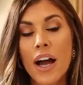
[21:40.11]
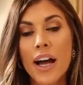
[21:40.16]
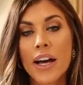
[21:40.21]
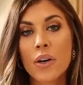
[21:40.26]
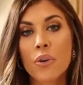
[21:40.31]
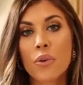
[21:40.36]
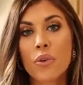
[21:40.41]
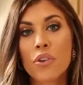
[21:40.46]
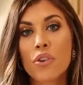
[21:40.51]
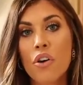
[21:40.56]

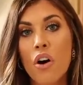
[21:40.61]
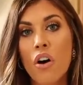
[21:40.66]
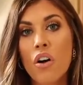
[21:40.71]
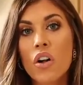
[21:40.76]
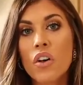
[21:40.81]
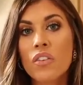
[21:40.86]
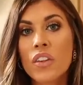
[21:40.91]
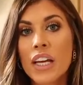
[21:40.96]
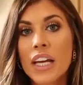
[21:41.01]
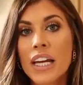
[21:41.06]
I ordered
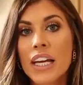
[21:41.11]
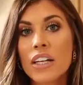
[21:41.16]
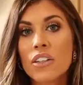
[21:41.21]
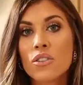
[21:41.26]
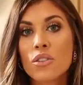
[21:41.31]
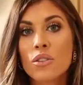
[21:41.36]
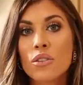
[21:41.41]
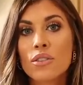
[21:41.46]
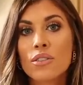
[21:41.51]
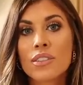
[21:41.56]
all the
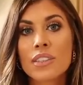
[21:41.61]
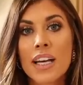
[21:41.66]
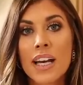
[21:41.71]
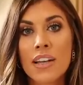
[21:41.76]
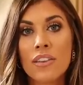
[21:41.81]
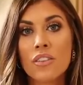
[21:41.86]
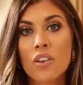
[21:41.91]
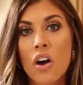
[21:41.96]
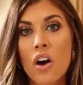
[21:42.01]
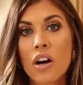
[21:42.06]
handles
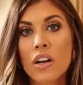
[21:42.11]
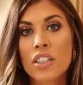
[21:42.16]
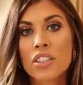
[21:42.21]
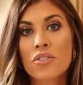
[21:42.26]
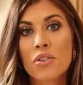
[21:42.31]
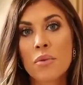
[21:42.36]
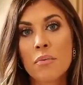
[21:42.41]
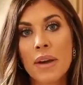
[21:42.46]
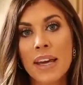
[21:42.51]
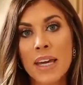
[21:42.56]
and
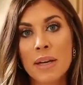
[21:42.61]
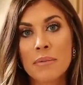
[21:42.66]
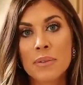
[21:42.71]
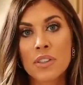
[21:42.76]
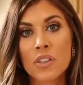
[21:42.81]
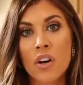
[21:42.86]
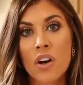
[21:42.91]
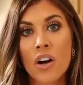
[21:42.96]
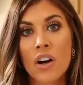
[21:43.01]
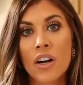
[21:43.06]
locks from
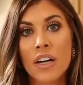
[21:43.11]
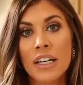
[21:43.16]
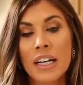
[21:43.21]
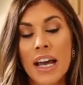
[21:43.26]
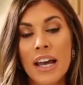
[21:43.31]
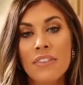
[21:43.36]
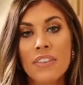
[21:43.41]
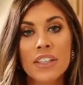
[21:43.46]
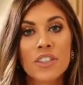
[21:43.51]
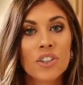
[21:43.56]
Amazon,
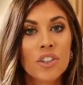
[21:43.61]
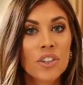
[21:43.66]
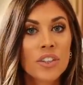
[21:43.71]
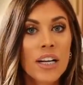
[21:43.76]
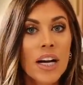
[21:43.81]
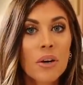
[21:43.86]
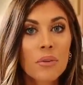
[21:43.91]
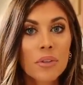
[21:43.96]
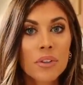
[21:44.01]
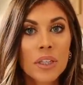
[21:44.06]
and they
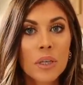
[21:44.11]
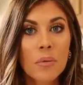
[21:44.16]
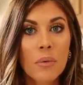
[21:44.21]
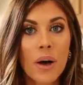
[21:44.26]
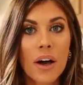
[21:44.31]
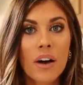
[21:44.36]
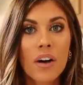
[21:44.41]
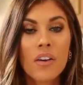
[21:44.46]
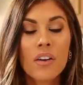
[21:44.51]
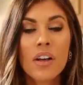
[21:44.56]
turned out really
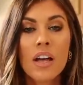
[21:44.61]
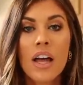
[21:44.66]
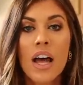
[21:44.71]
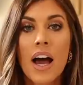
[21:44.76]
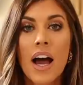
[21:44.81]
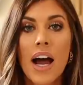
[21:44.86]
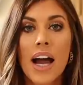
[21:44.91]
well.